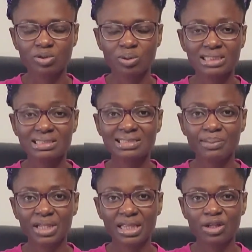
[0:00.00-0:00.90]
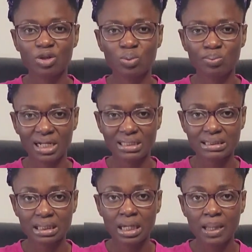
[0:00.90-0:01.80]
So this is something that you must
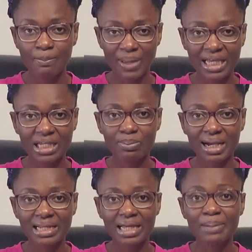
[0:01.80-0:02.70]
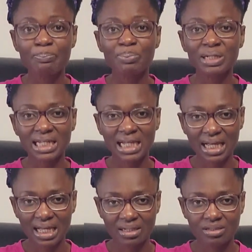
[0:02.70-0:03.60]
bear in mind and
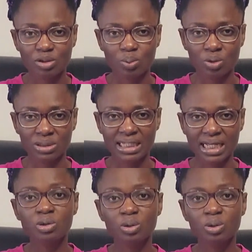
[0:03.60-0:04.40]
plan towards that.